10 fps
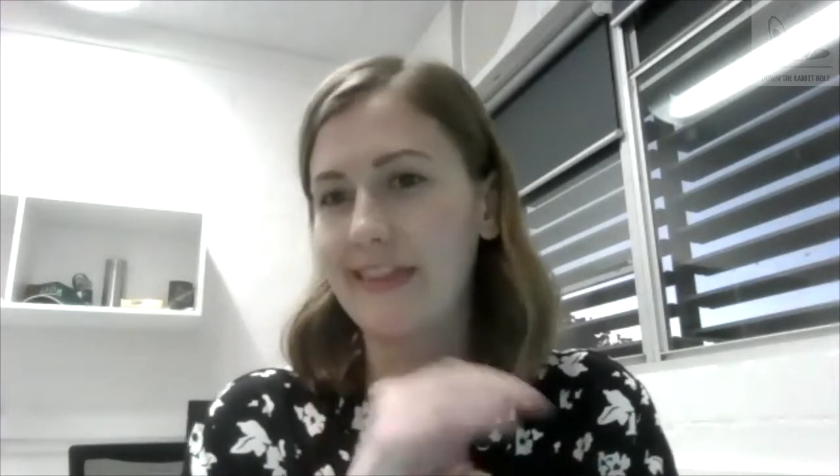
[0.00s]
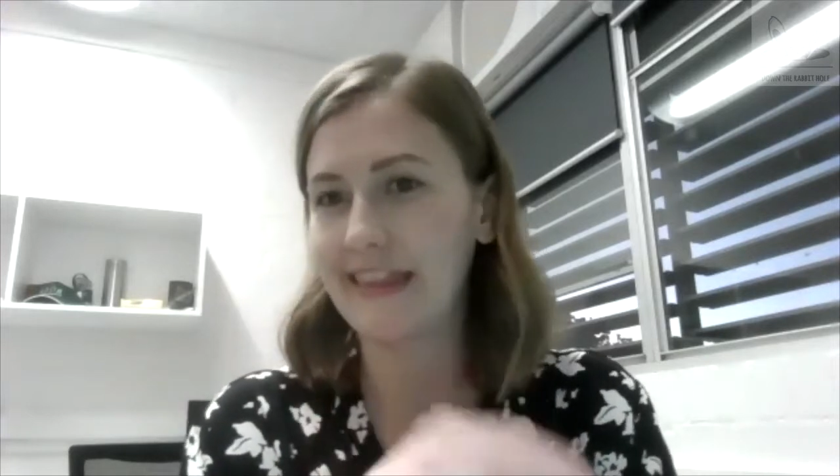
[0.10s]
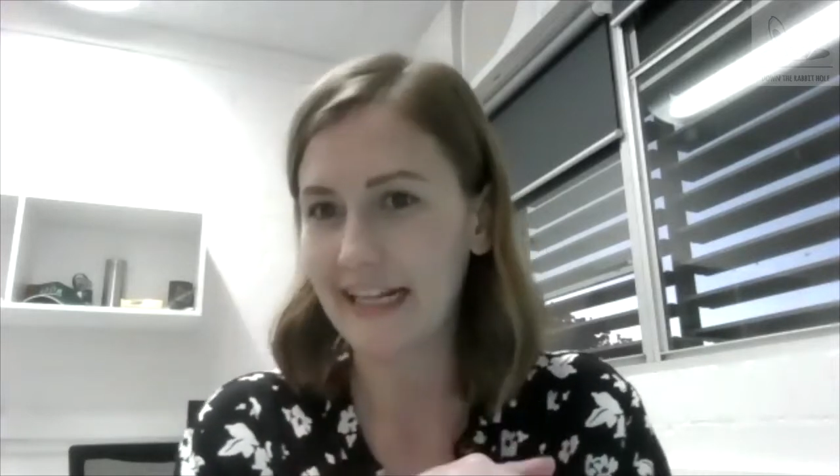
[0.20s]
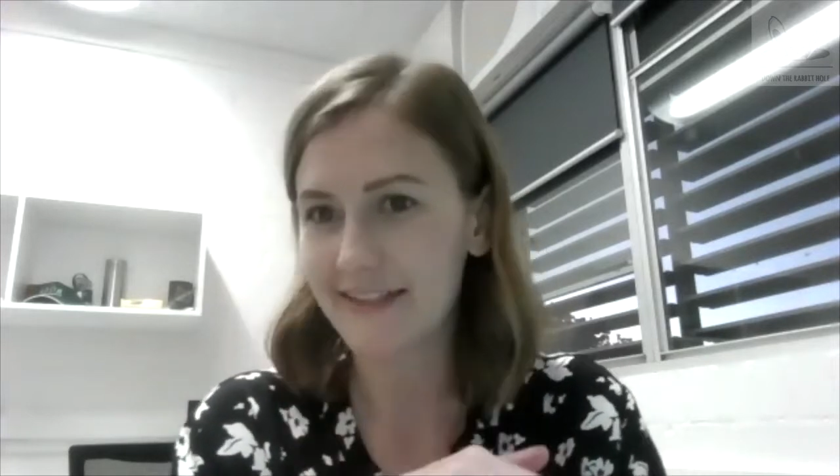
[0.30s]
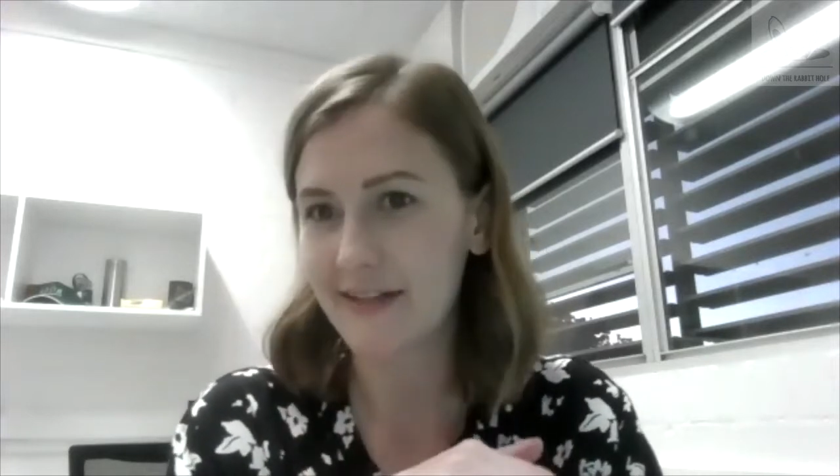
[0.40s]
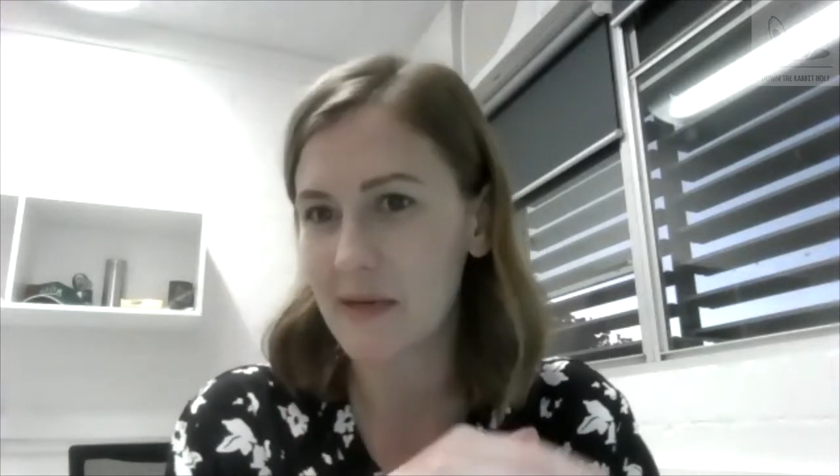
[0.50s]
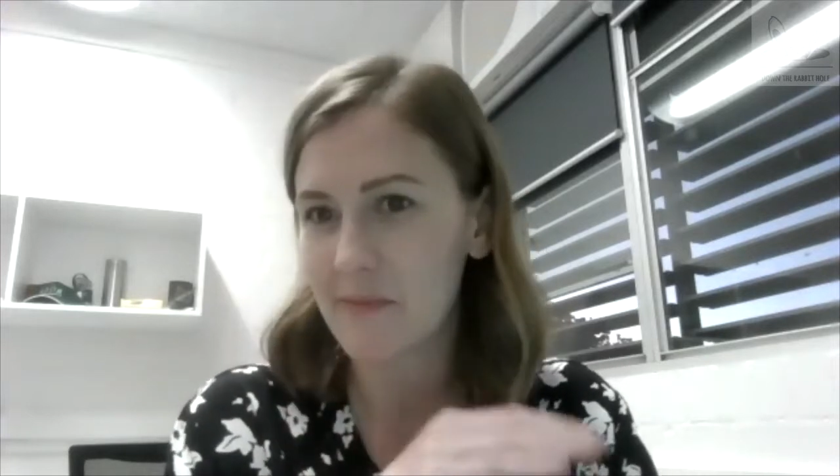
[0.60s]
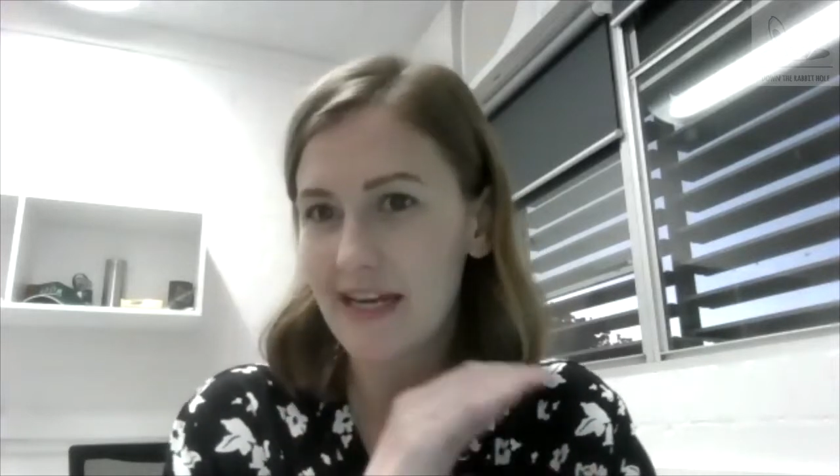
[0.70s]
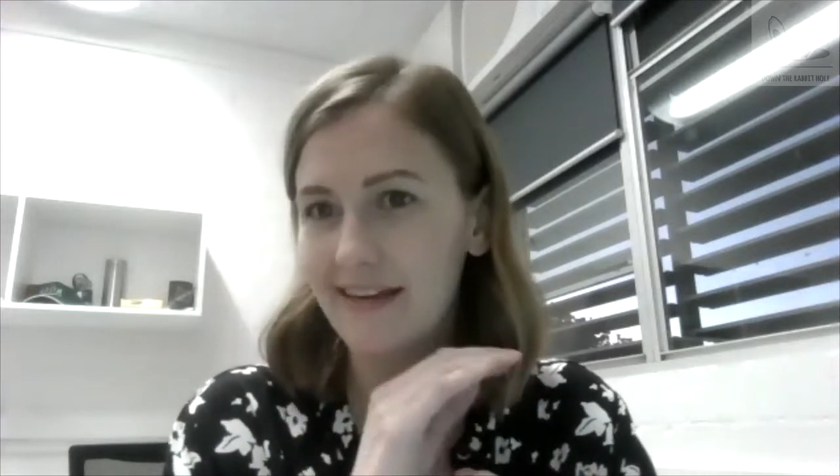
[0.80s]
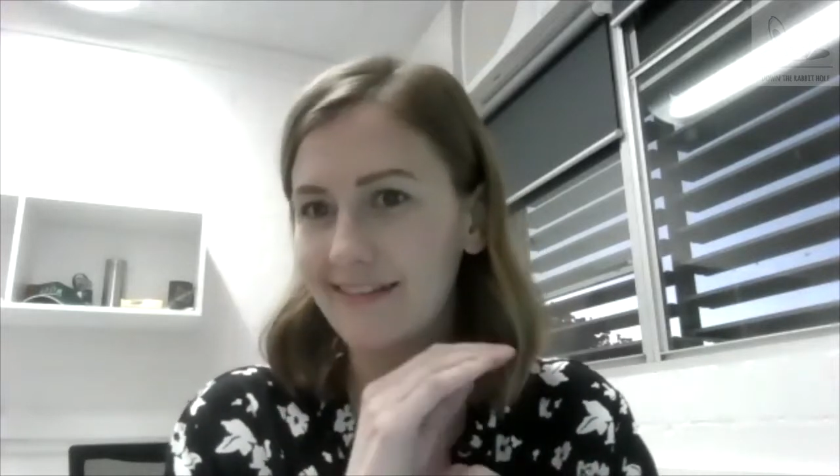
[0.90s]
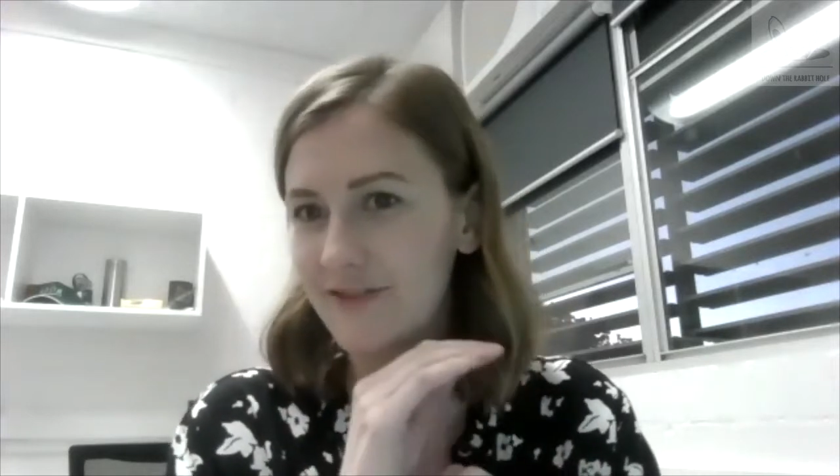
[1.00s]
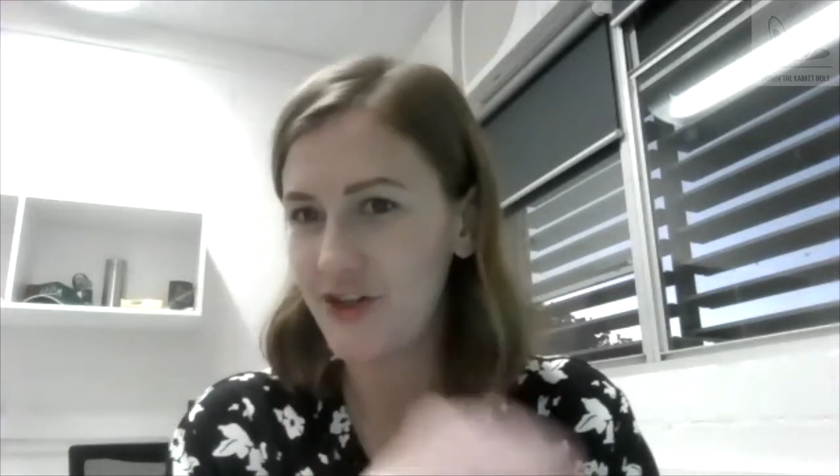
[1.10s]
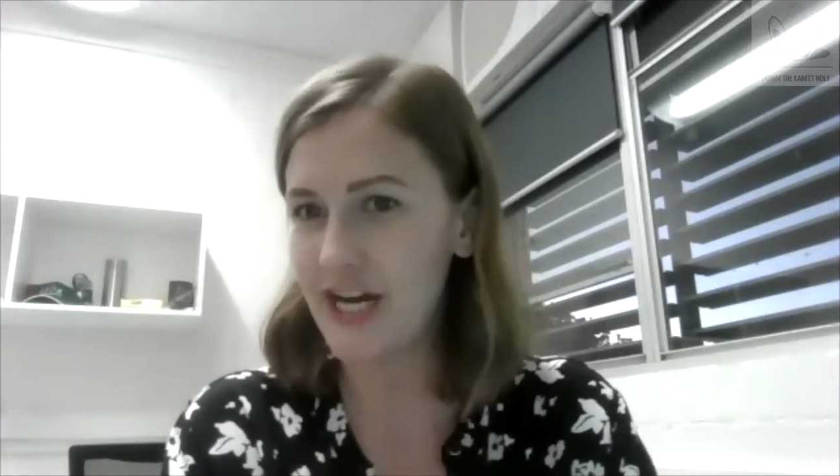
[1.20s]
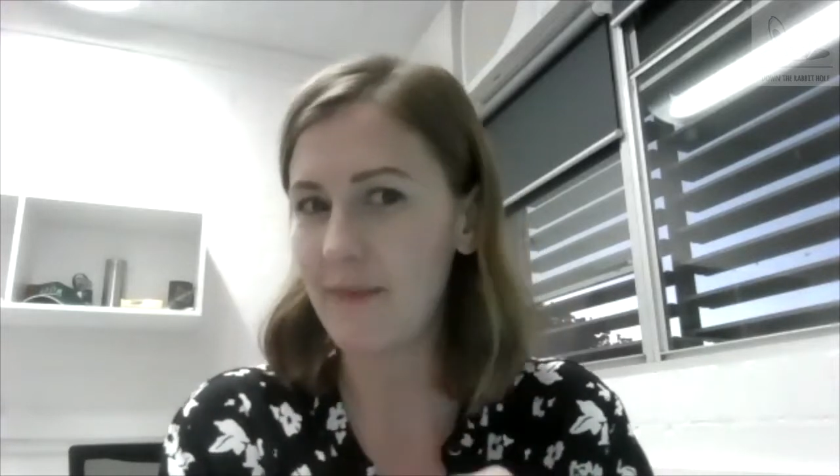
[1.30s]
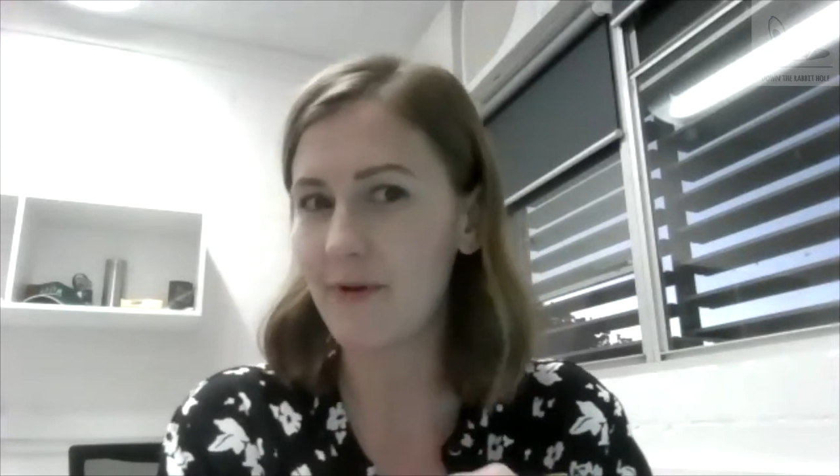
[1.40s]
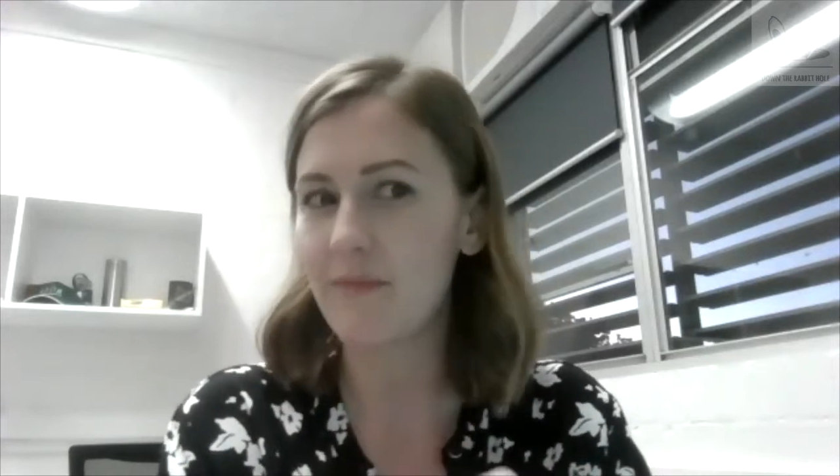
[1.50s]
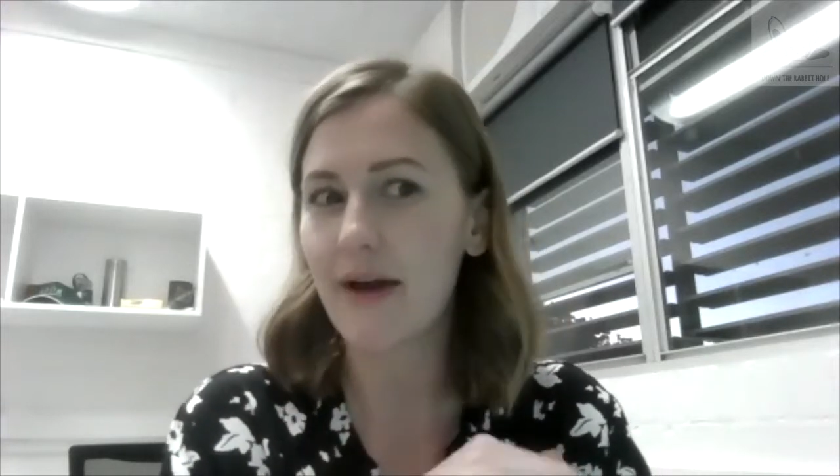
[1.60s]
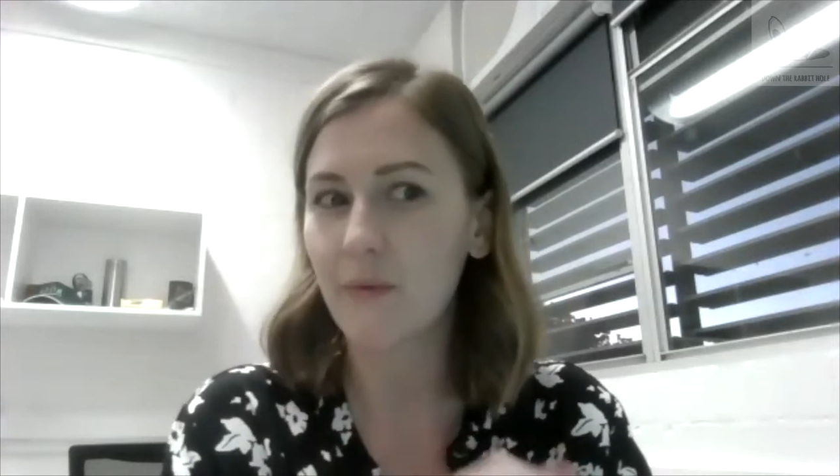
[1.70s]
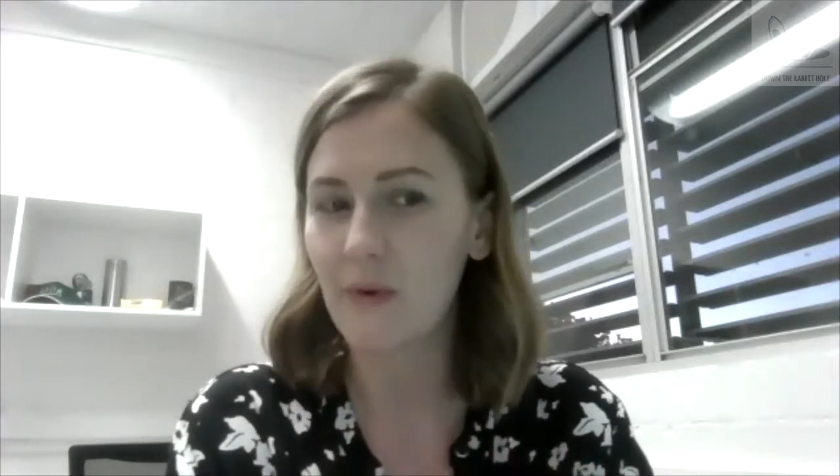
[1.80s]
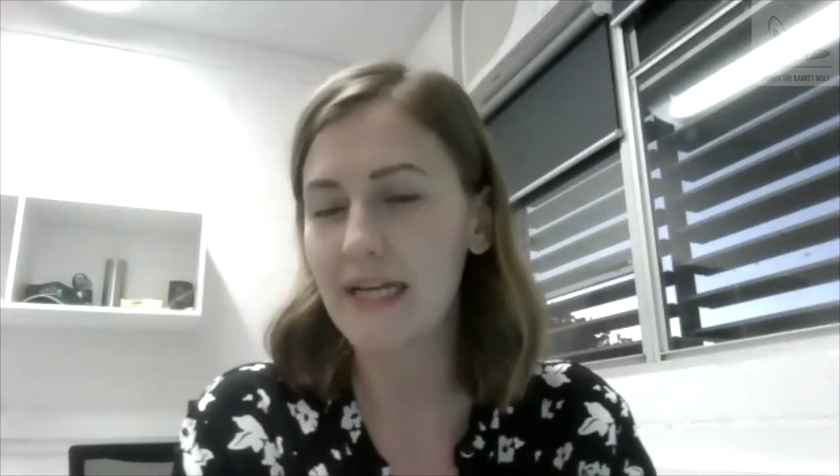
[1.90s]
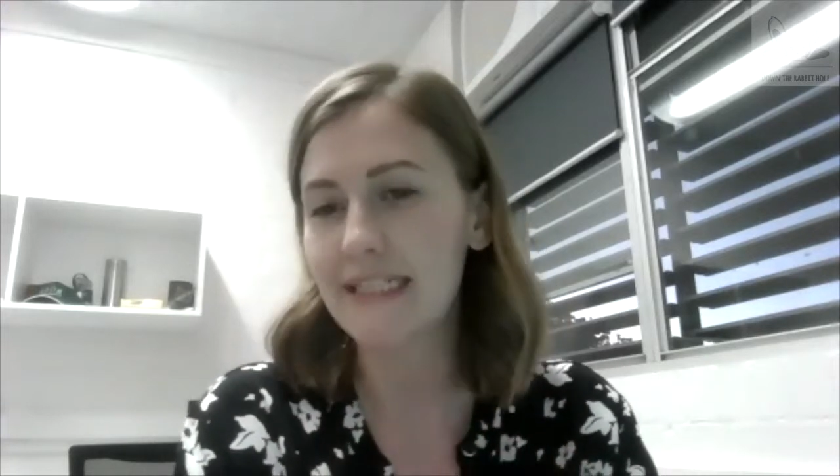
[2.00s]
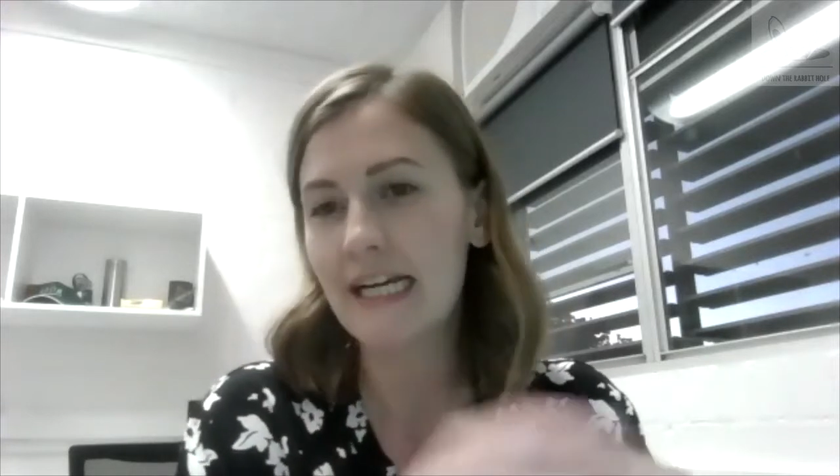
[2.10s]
that's going to be GM no matter what.